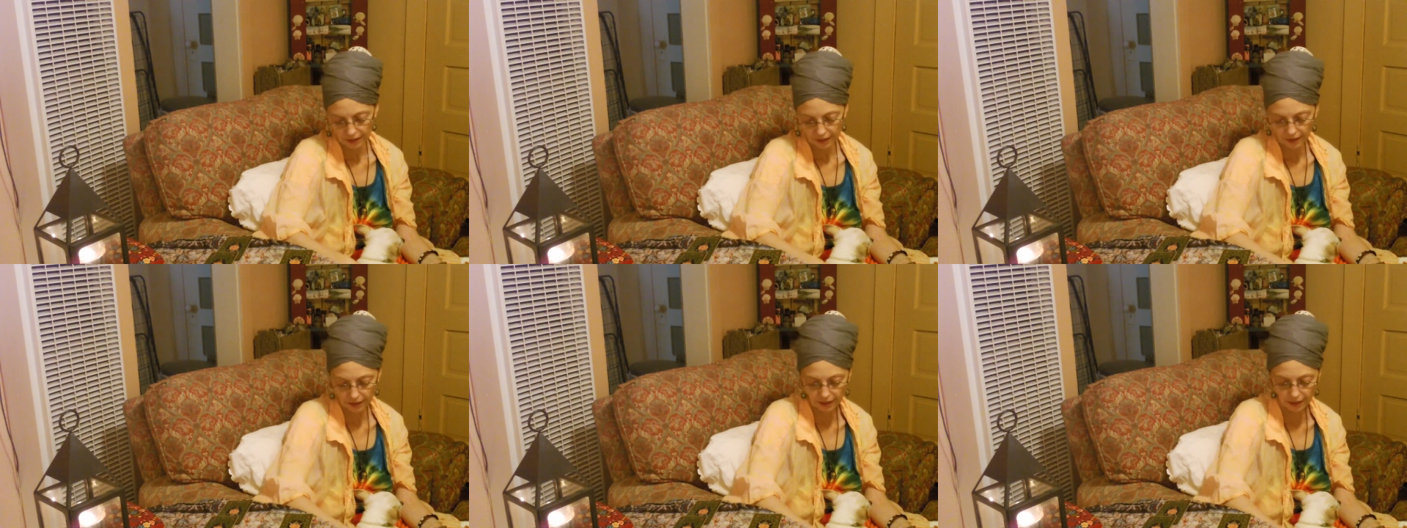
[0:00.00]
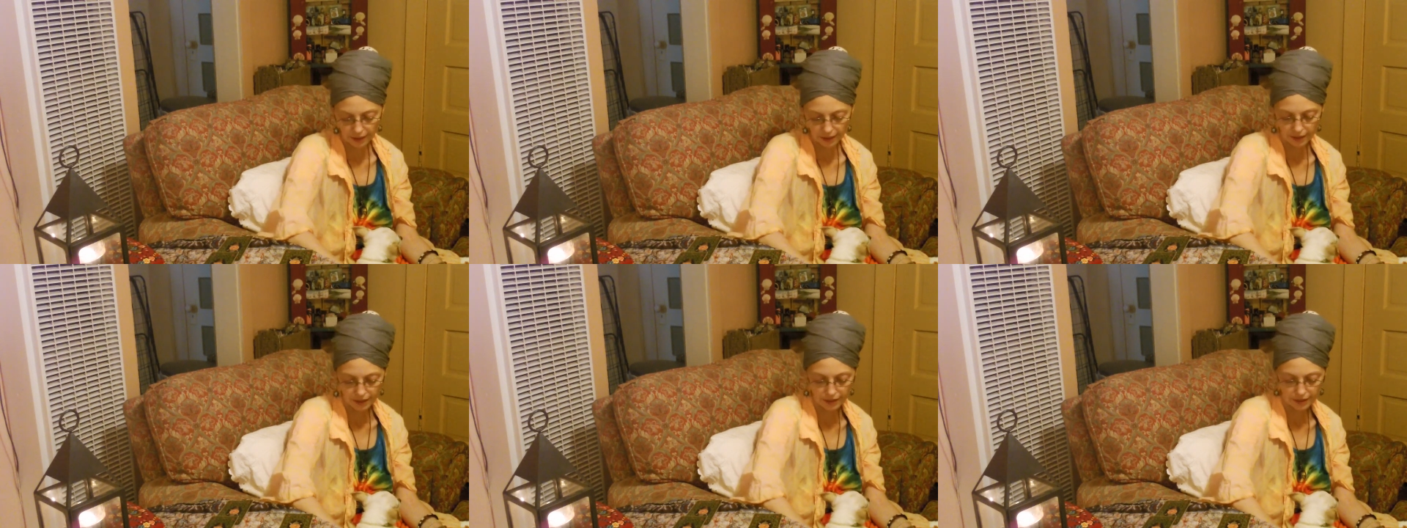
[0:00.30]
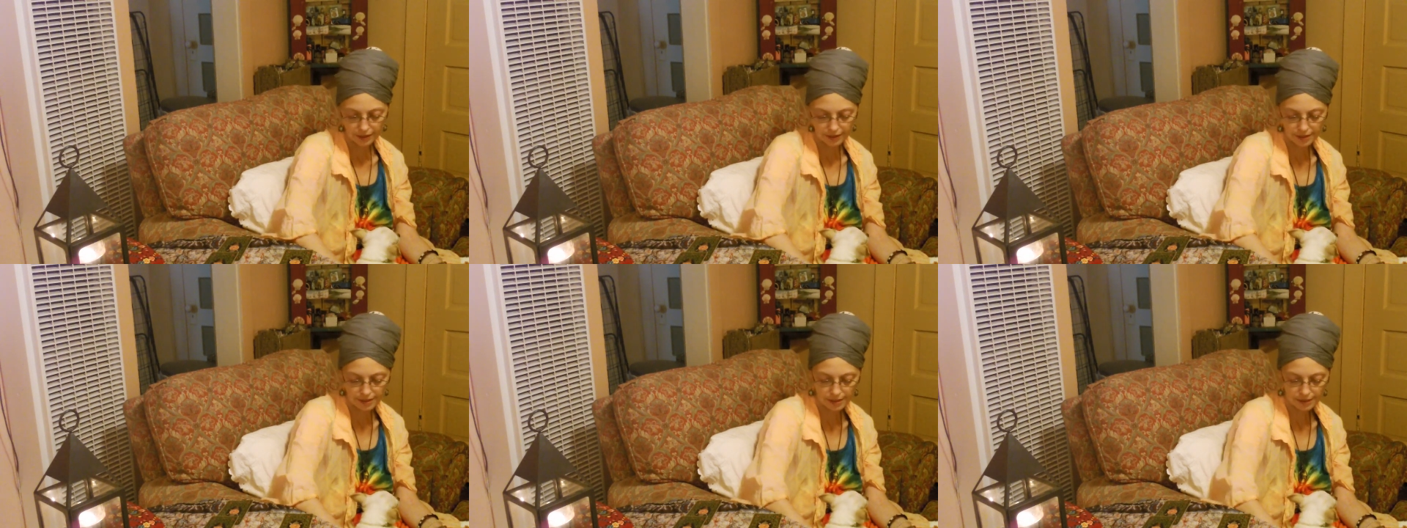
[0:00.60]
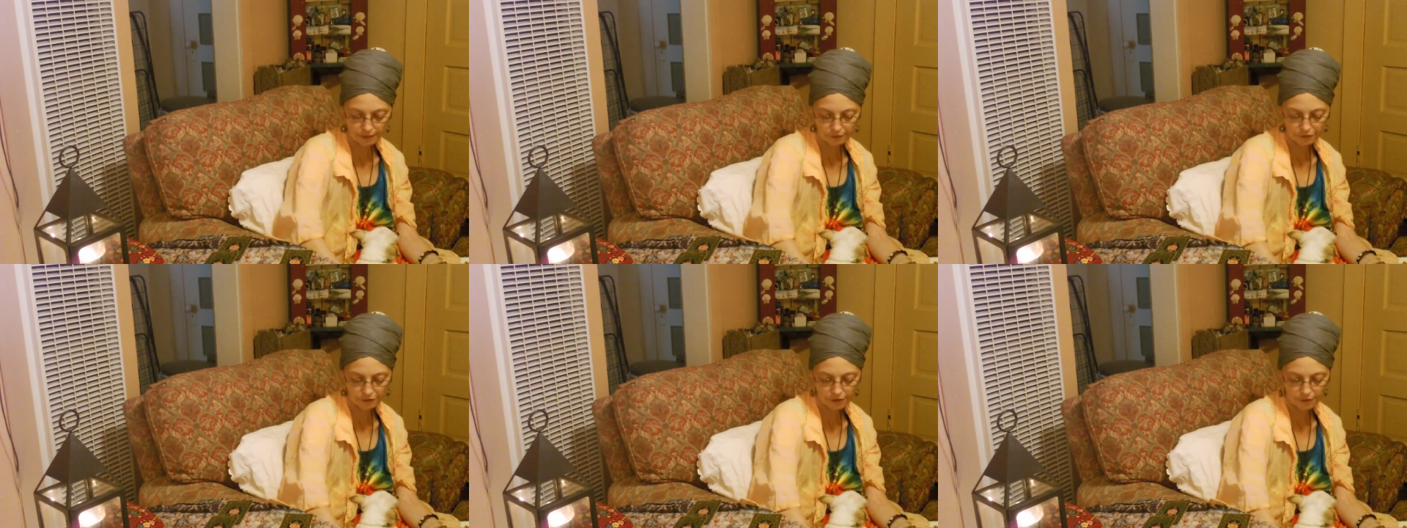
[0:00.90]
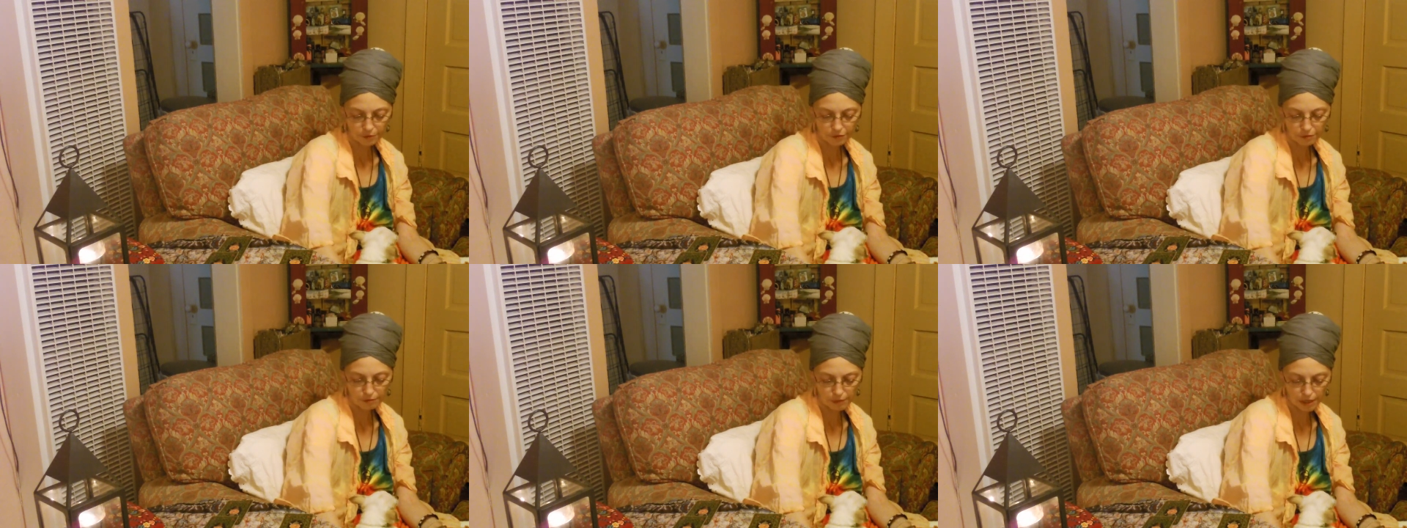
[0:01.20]
uh, in the same
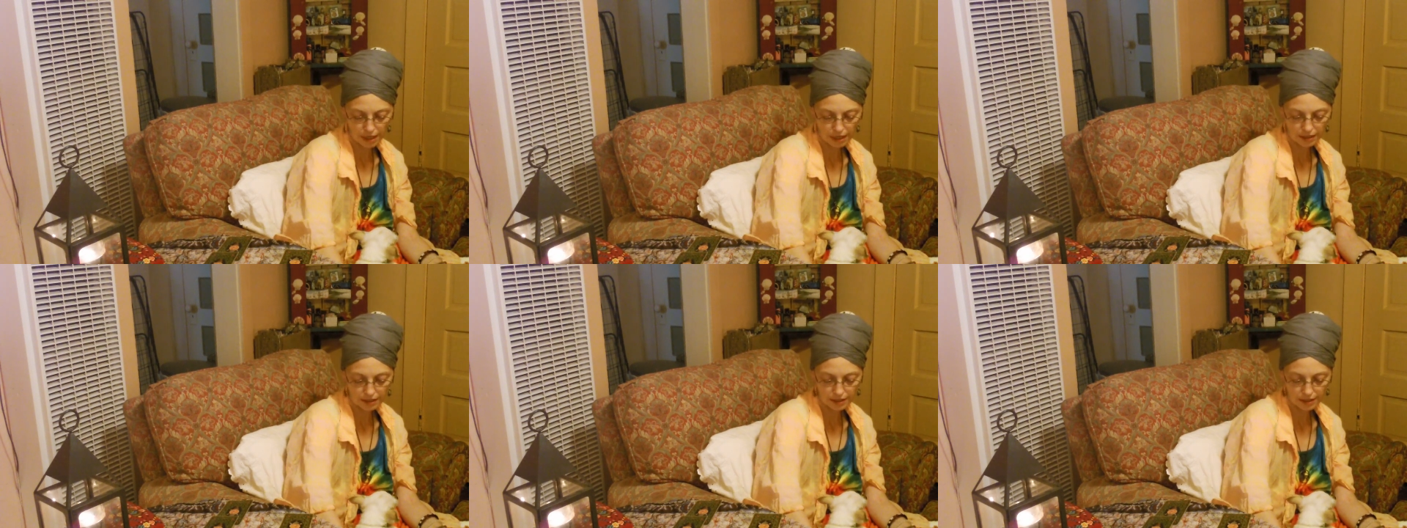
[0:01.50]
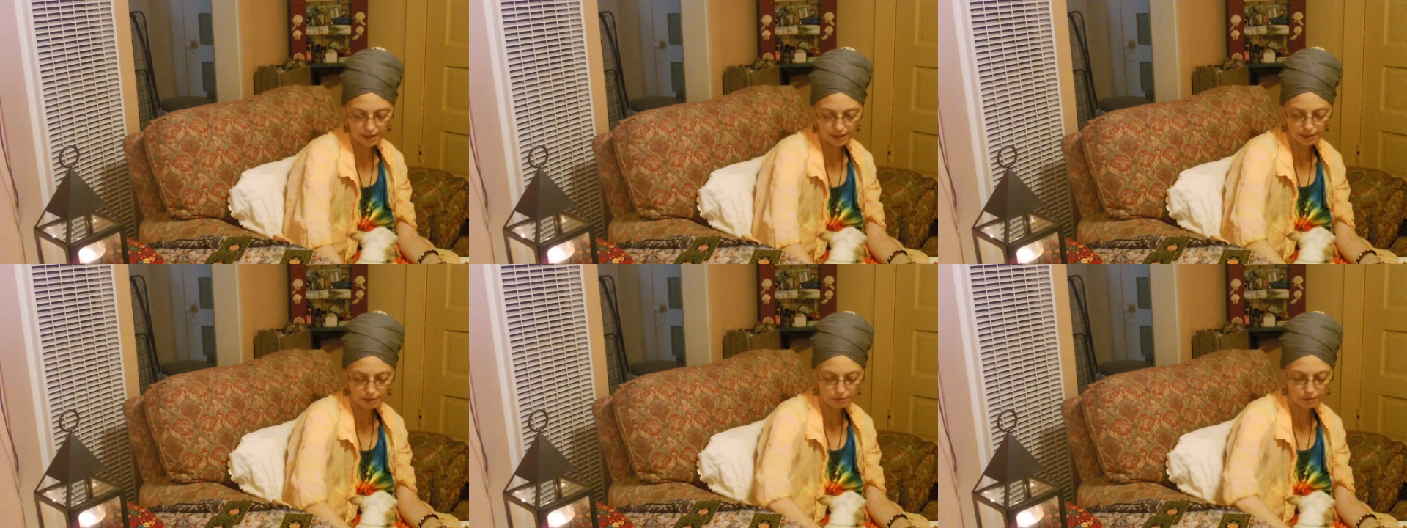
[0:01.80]
frame of mind as